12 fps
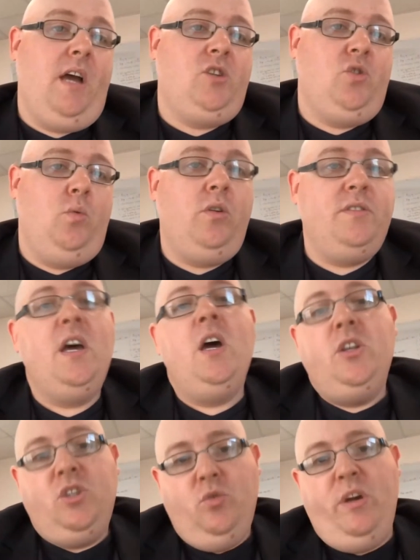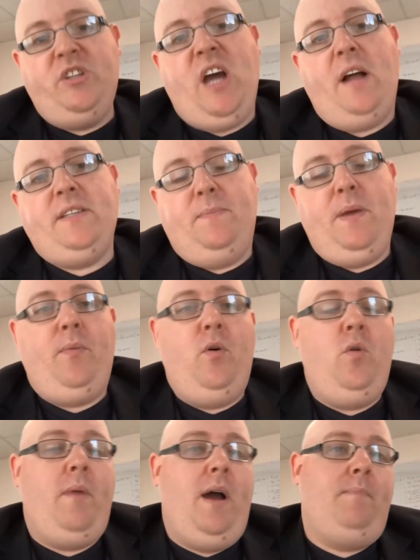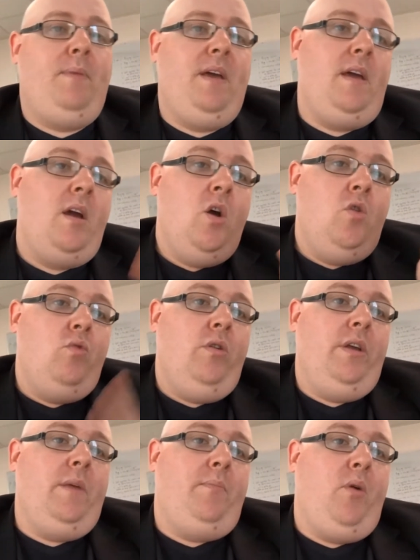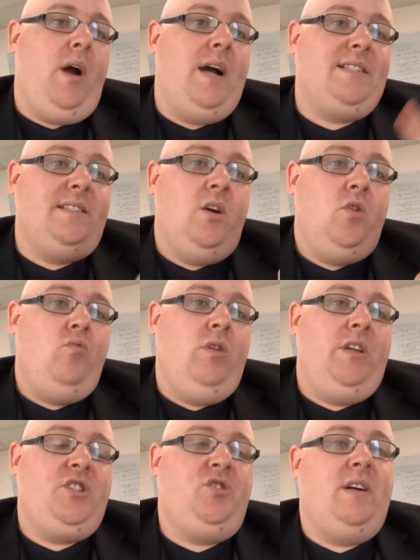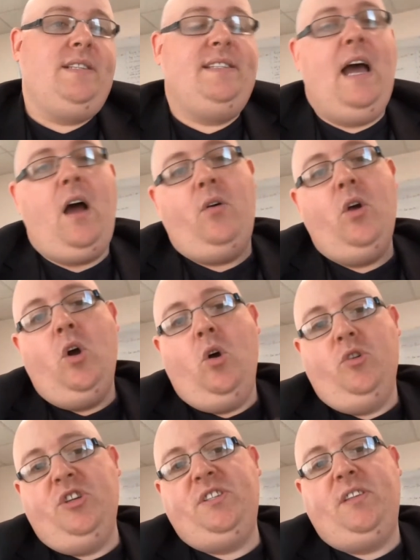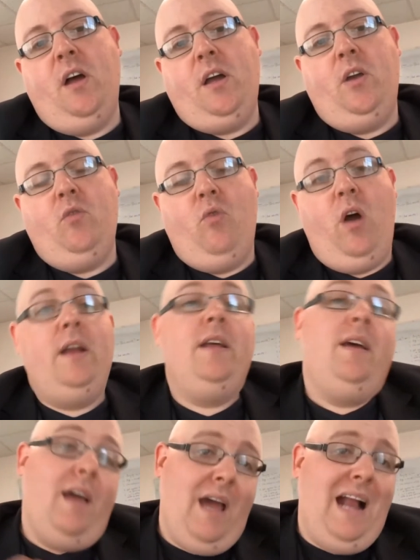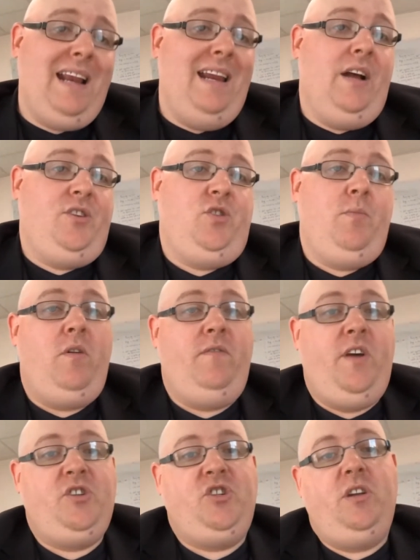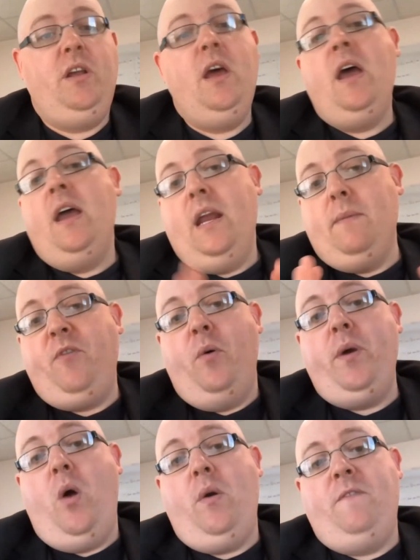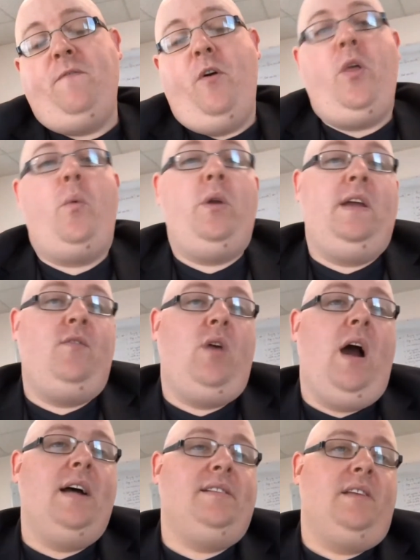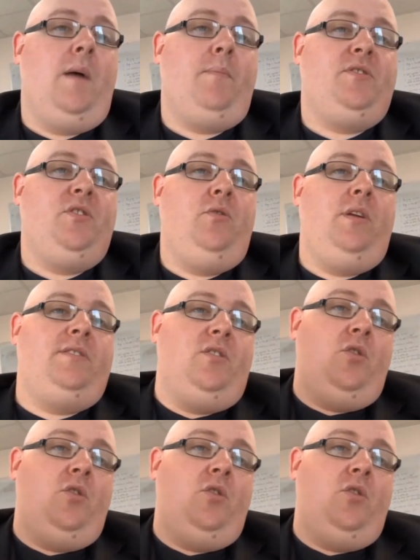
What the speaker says: schedules to reach out to people who might be really depressed, really stressed out, or just stuck in a rut and need extra motivation. Now, before we go any further, I want to give you guys an opportunity